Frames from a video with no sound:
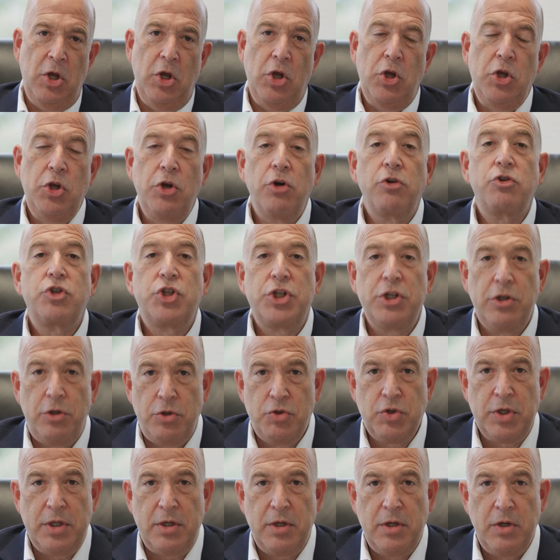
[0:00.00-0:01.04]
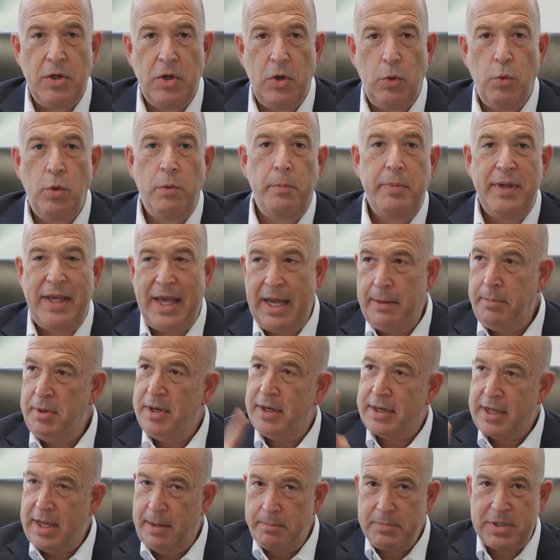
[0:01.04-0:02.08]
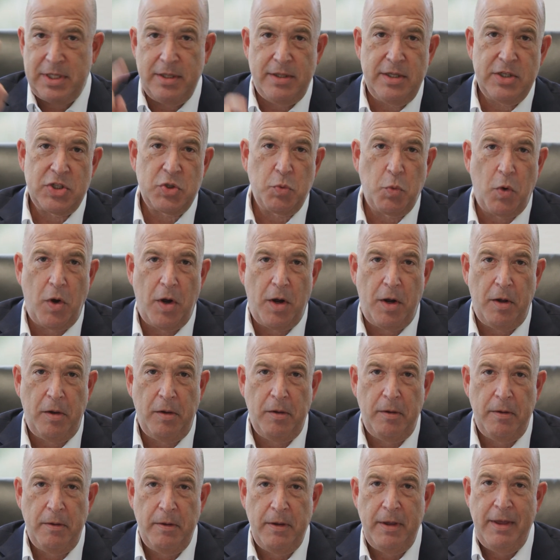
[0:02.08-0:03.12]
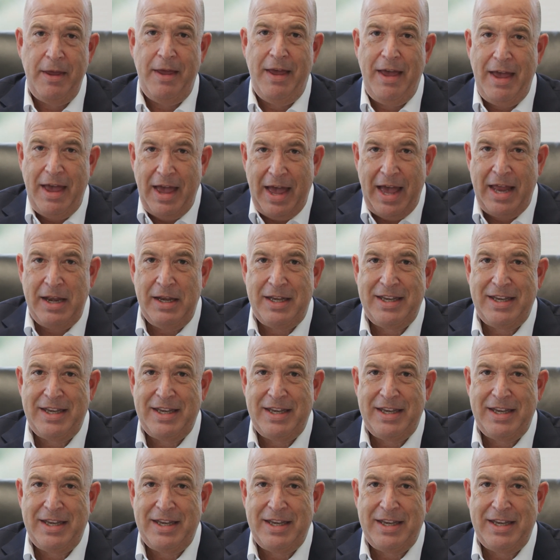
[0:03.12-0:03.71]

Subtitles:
your children will be able to come to this wall and